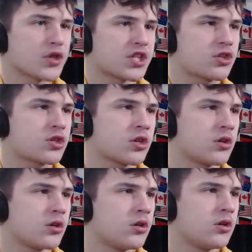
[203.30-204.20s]
Heard of a
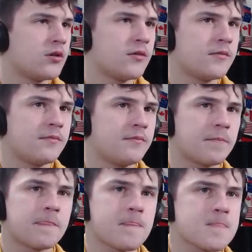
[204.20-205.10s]
zebra crossing,
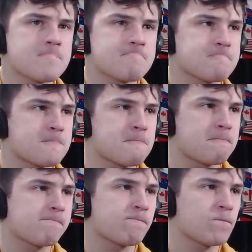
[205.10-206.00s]
but never an
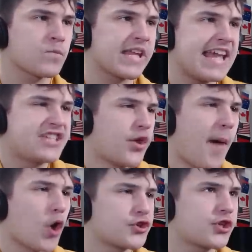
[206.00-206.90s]
anaconda
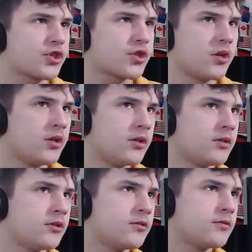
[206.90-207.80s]
crossing.
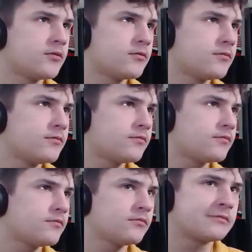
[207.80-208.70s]
What would you
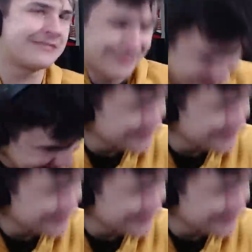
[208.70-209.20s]
do if you saw